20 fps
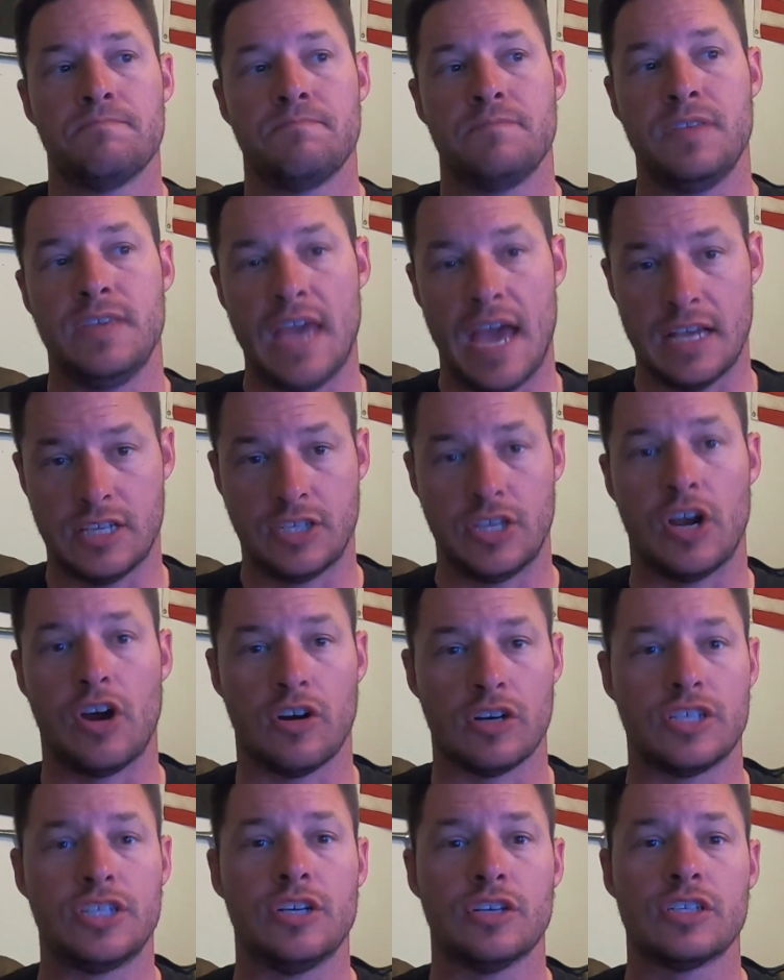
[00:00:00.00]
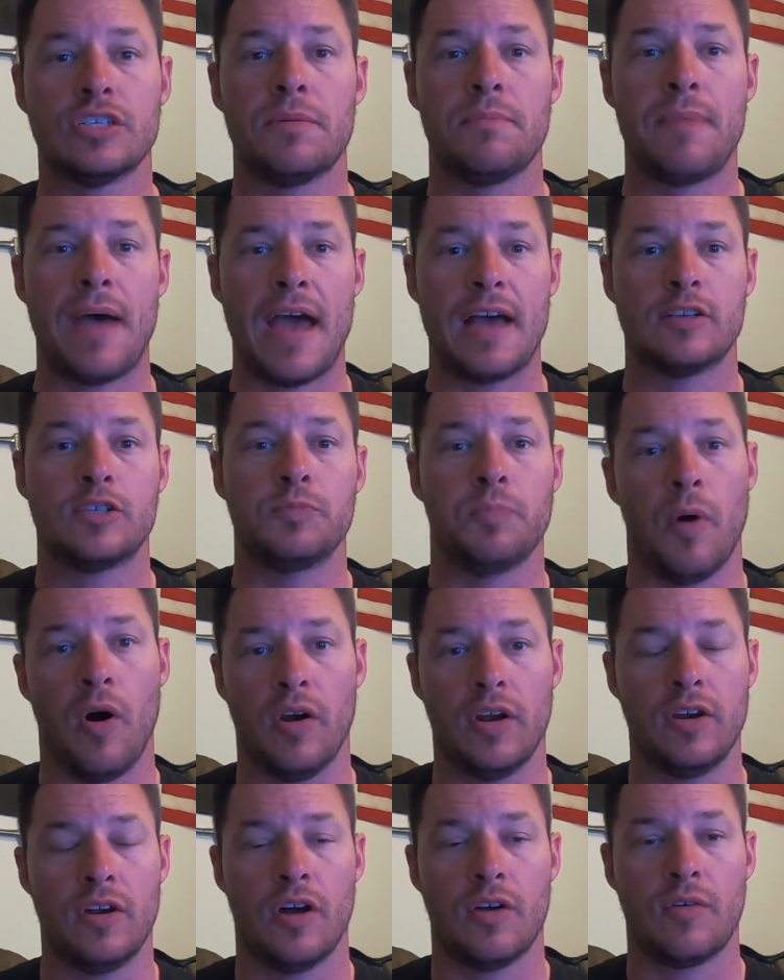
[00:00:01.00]
Yes, there are still some bass
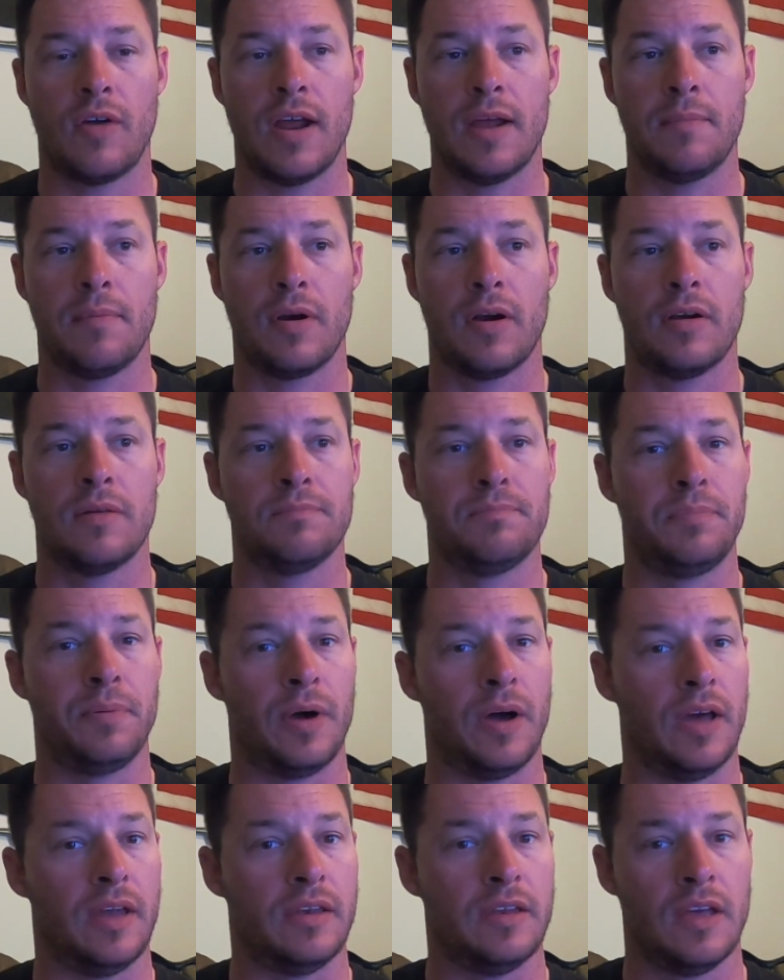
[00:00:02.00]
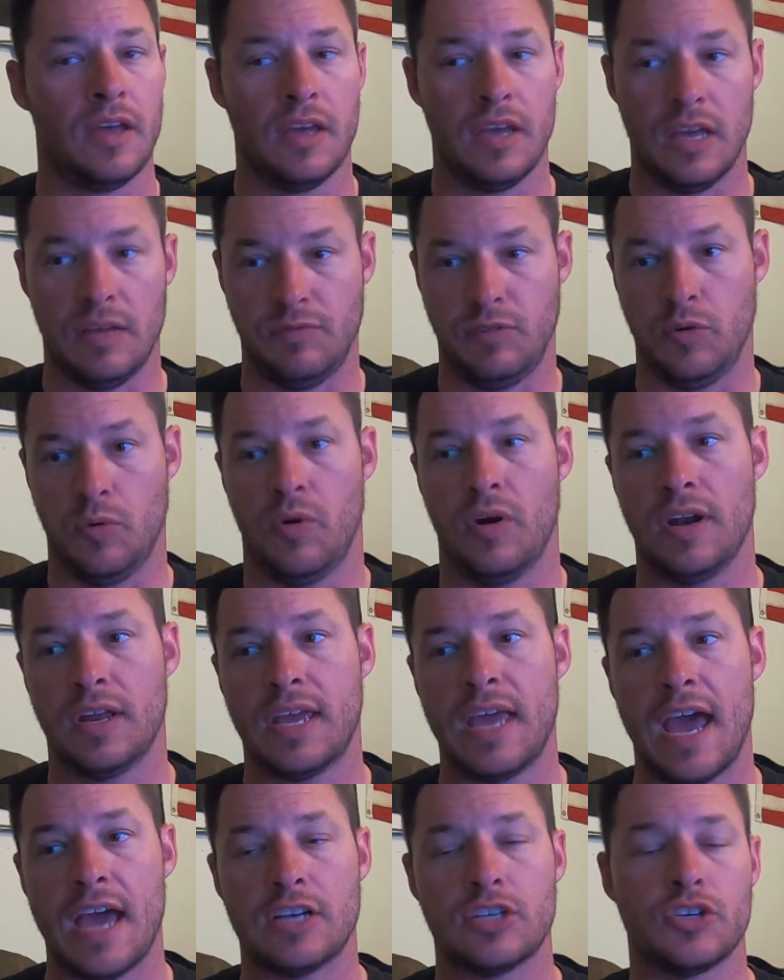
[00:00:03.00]
spawning on Rayburn, but if you want to
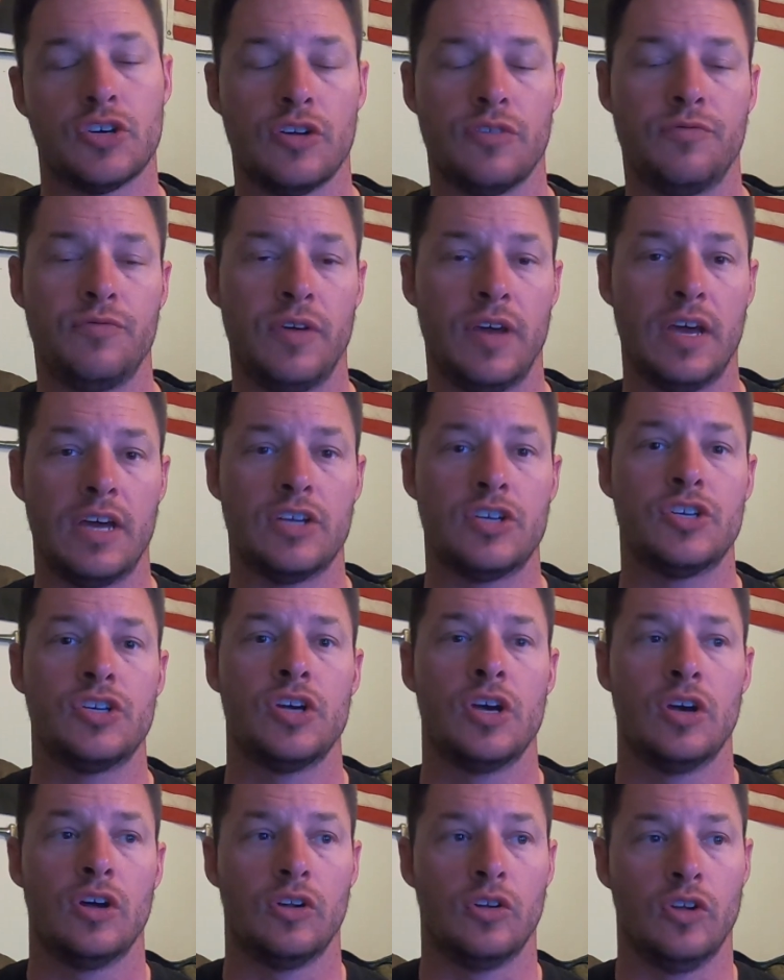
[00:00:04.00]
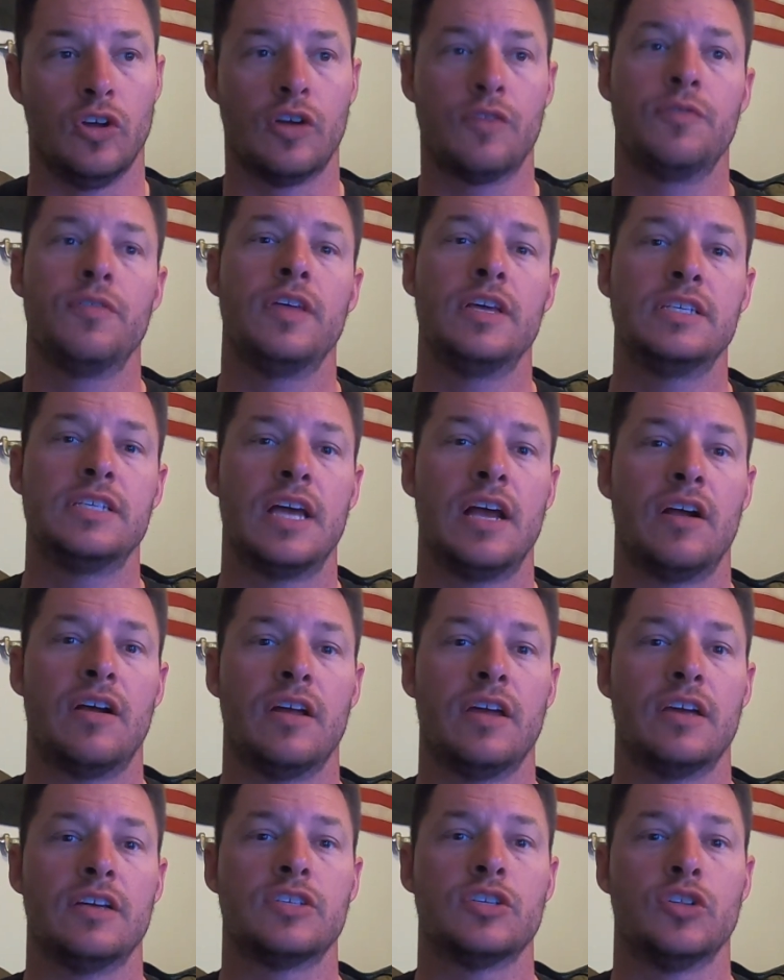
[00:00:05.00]
catch good fish, look for these
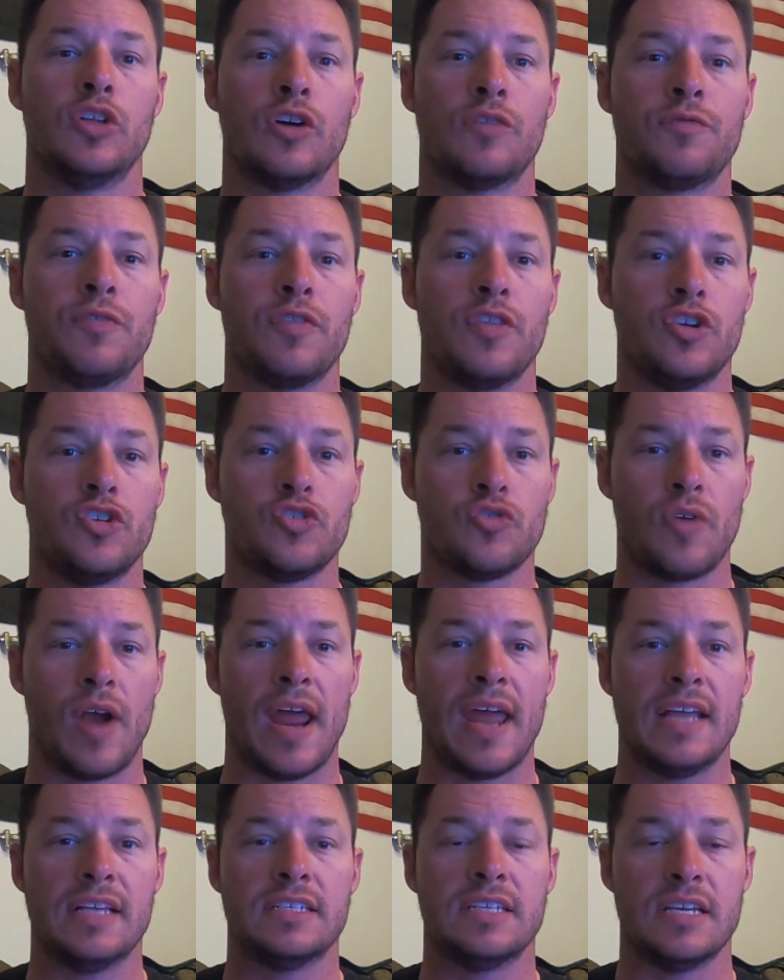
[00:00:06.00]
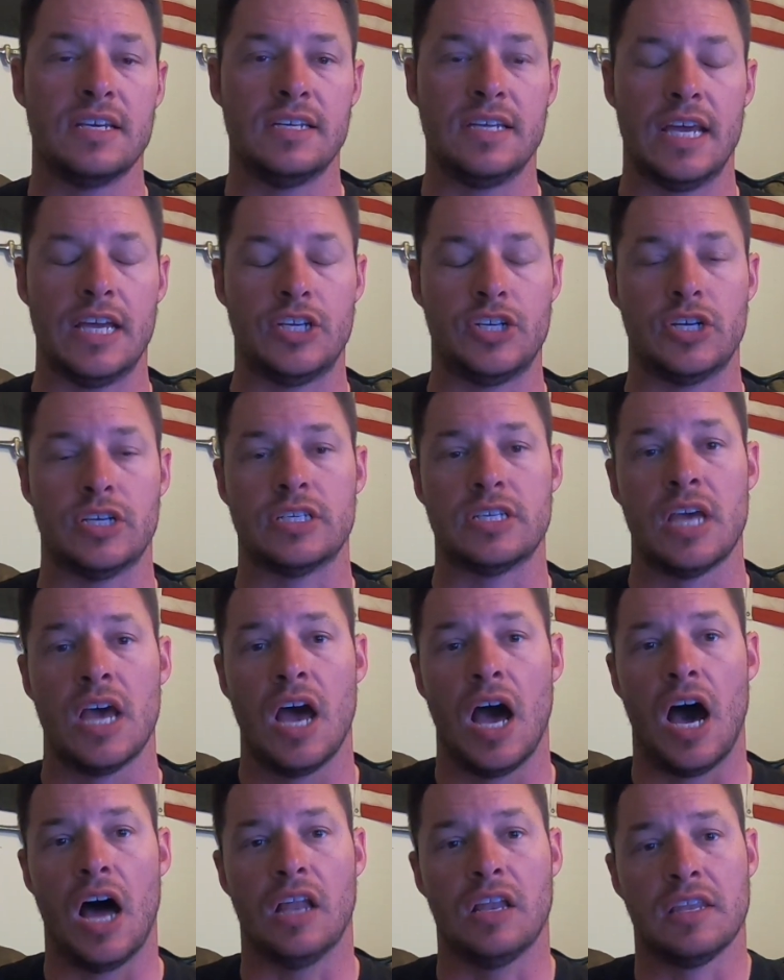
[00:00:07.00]
areas, look for the drains and ditches.
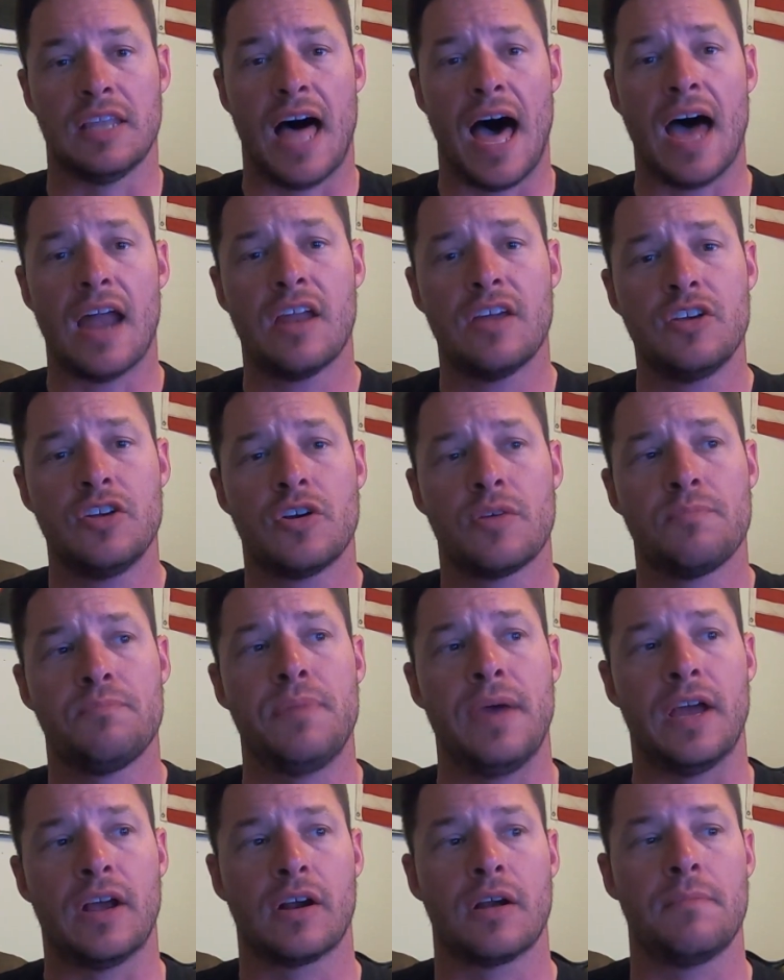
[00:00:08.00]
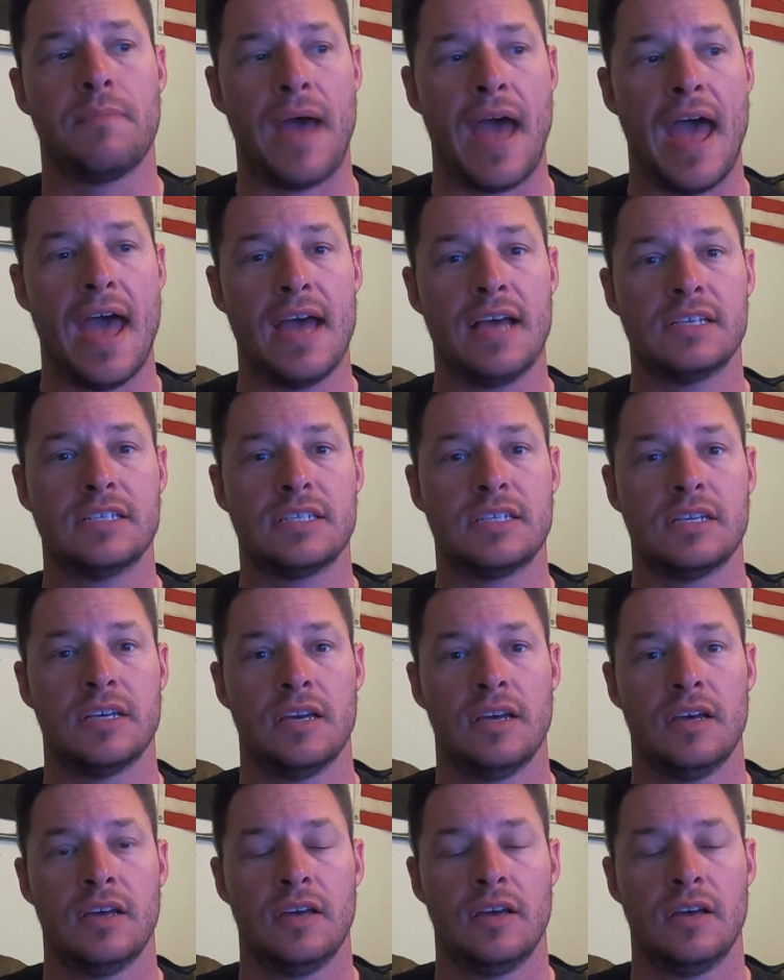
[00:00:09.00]
A lot of your bigger bass